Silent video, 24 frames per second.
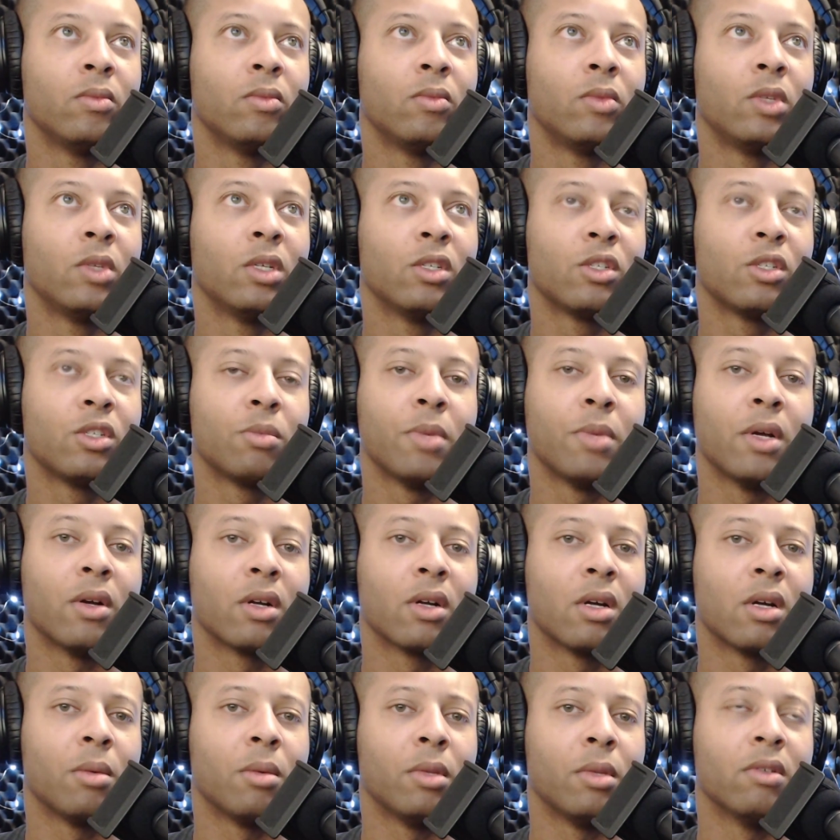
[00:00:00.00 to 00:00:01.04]
spare a
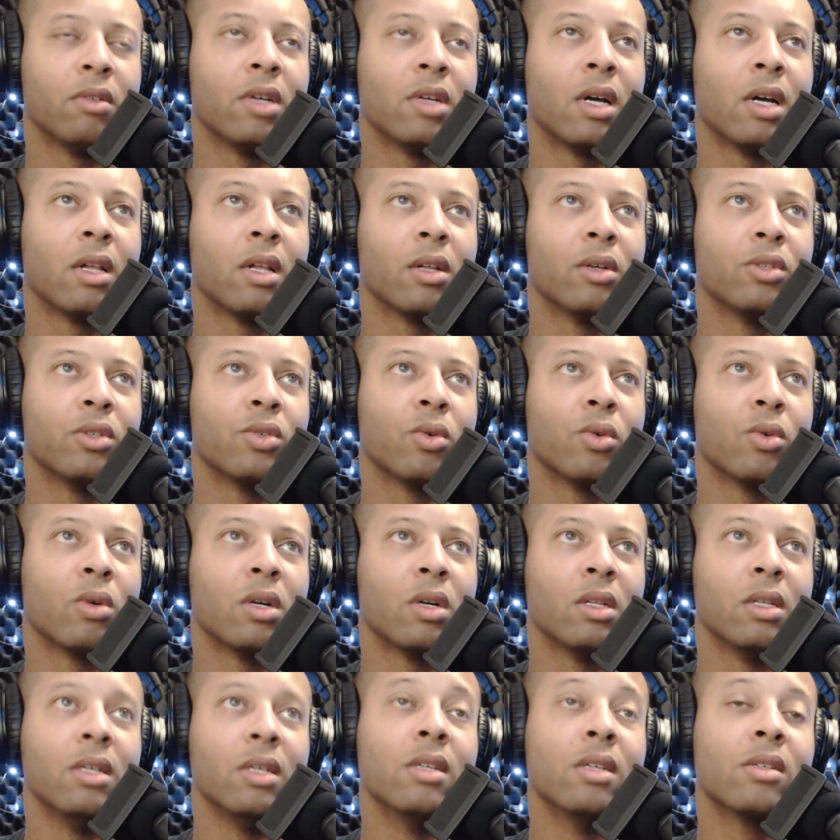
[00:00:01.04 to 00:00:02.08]
couple of dollars or at
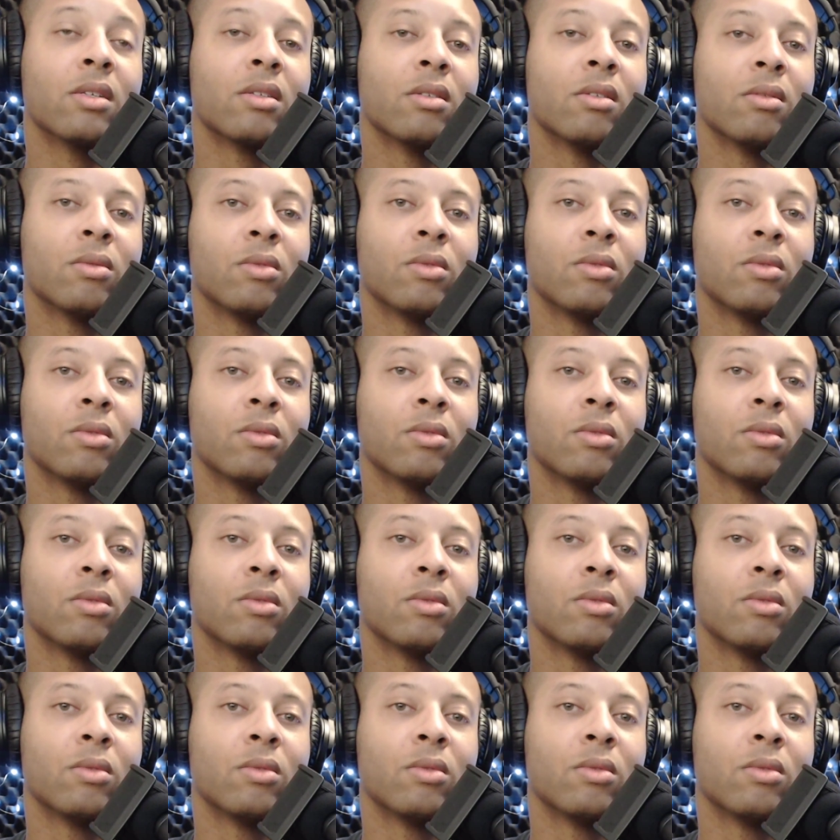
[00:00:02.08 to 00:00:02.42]
least